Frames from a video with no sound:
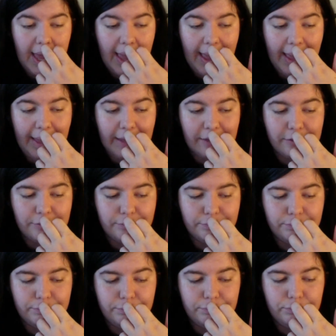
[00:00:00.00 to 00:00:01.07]
and
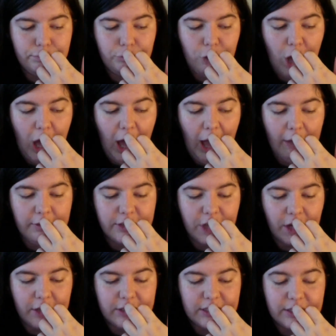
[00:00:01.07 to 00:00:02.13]
I was
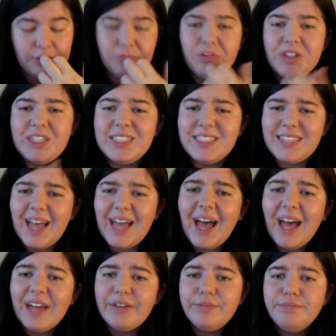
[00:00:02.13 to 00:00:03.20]
honestly really
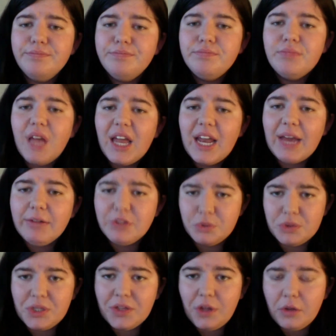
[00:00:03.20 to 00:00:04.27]
sad, and I was
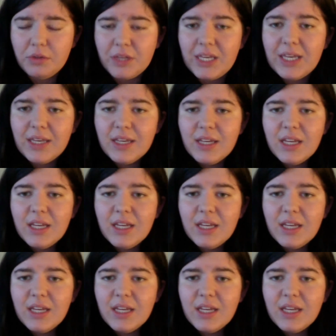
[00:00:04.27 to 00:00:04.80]
really lonely,